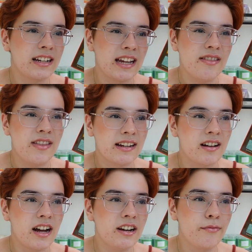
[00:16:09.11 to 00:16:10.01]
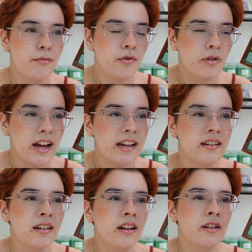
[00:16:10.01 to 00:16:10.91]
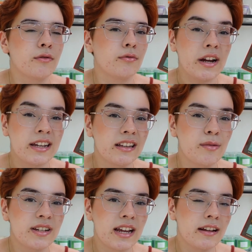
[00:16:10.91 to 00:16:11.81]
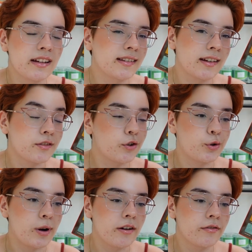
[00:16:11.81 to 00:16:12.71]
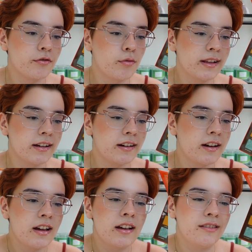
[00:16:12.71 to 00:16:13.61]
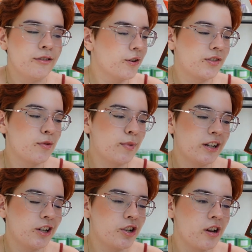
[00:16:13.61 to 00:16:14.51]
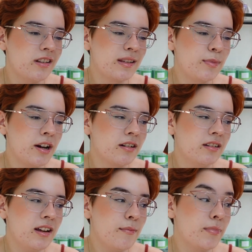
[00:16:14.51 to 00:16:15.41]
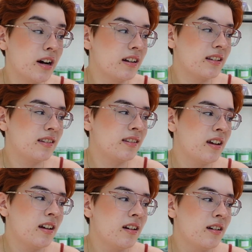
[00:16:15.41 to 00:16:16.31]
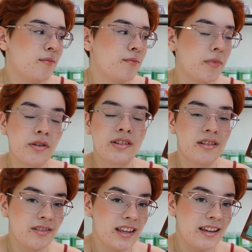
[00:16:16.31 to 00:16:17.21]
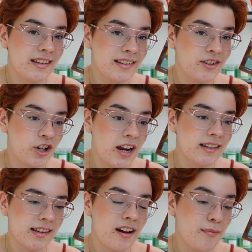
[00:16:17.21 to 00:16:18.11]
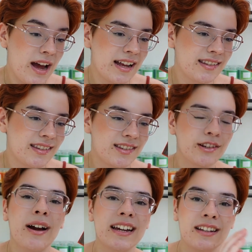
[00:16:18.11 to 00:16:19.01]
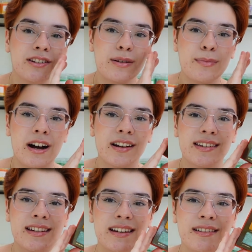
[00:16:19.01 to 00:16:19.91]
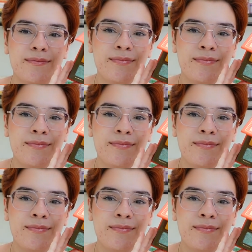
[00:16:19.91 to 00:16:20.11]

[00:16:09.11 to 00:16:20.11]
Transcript: Again, they're kind of more like regular metallics like the Shroud formula. Not super high shine and sparkly, but most of these shades are mattes, so I can look past it.